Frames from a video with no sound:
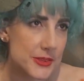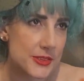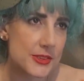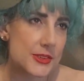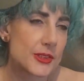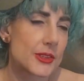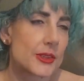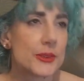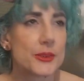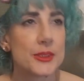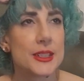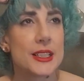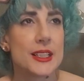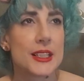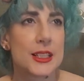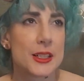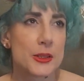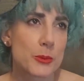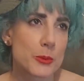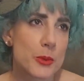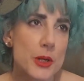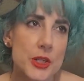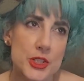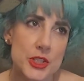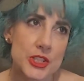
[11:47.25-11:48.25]
So
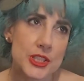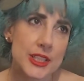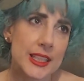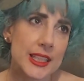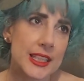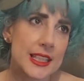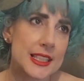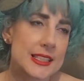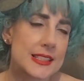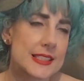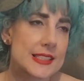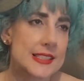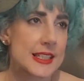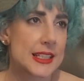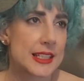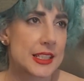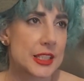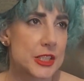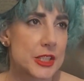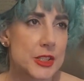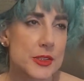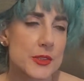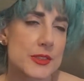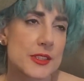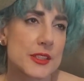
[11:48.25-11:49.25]
washing it,
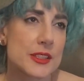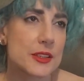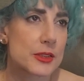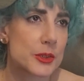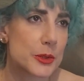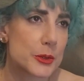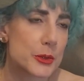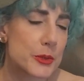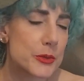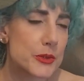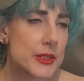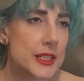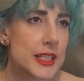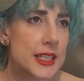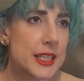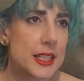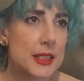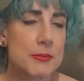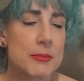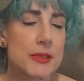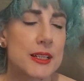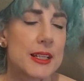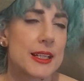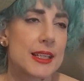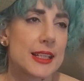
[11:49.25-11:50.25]
using the
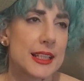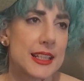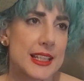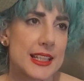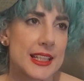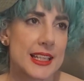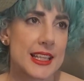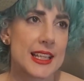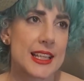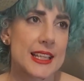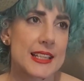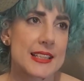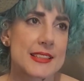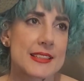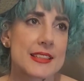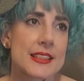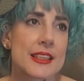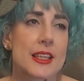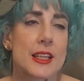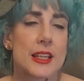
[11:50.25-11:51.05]
cream, and